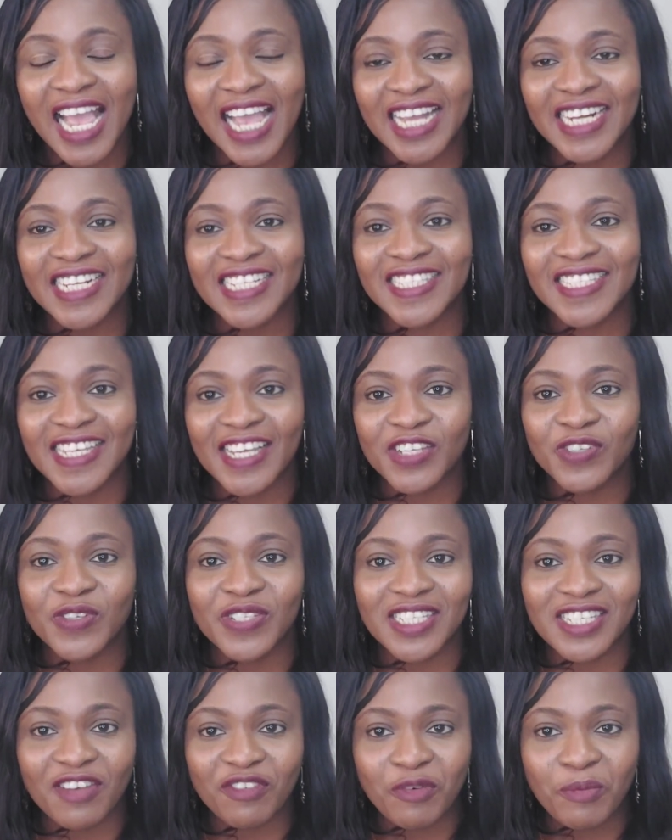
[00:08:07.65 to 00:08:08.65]
And the
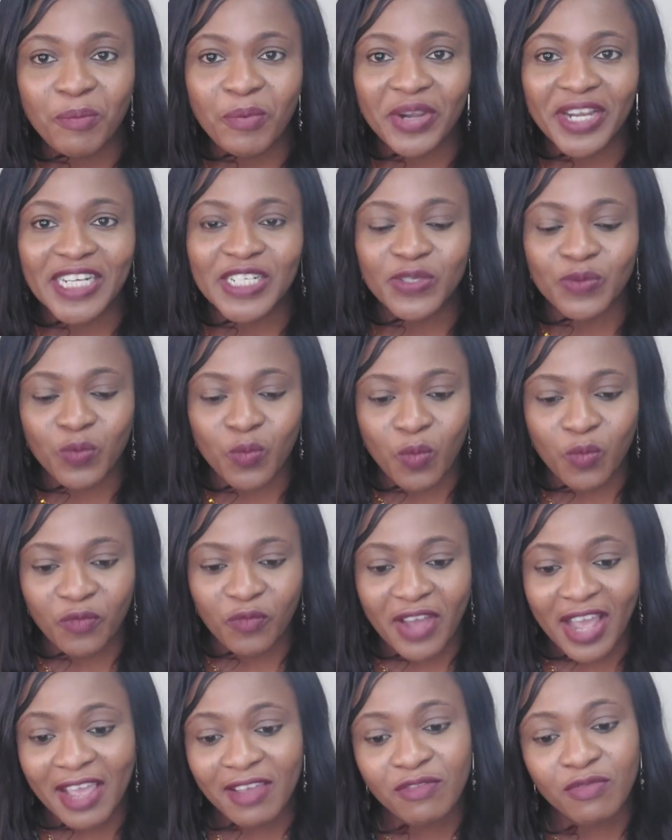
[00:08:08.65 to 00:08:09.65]
section
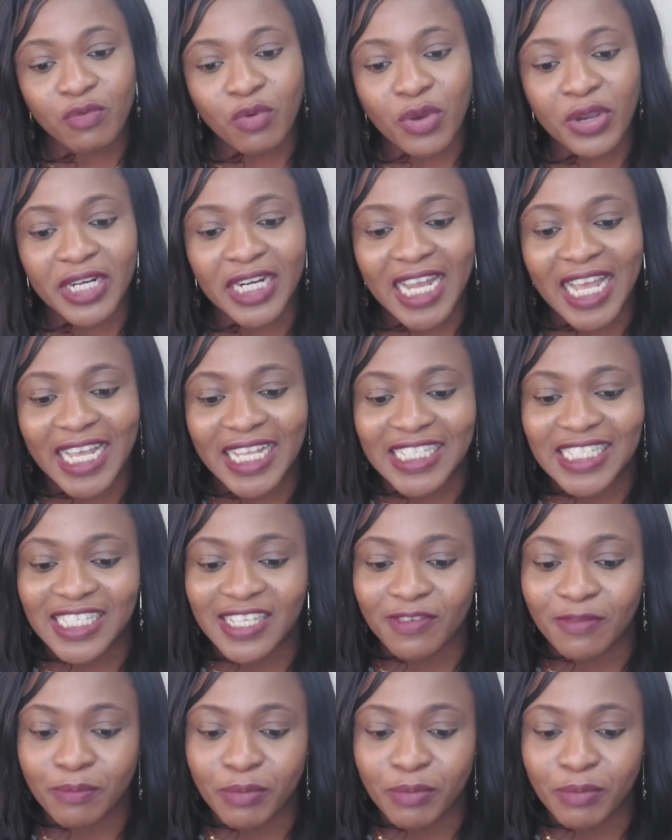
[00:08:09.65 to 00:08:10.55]
7.51 and